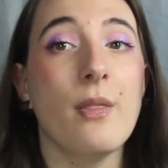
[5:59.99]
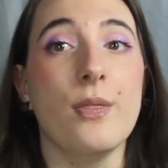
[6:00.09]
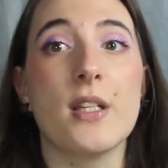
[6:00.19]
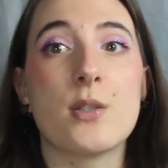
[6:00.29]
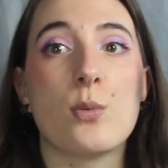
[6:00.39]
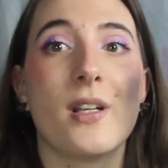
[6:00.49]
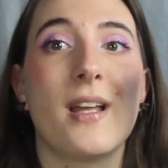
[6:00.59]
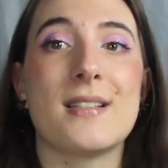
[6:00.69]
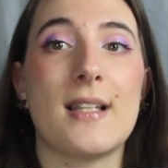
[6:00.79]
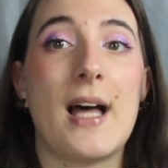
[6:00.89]
this one
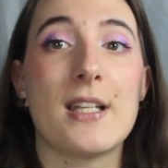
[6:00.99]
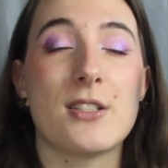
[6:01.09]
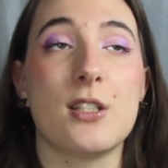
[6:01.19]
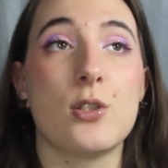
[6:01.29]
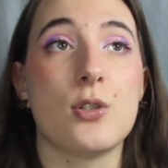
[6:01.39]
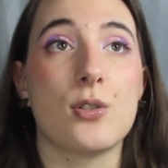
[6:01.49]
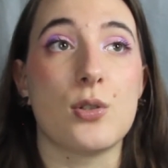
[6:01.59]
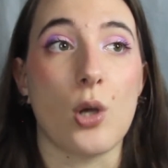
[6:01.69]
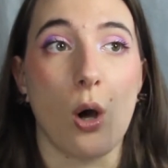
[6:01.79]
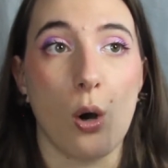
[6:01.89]
has lasted
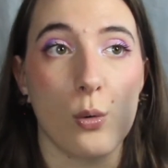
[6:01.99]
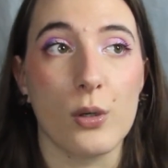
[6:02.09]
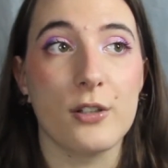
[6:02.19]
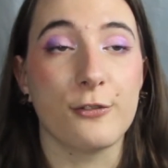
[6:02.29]
so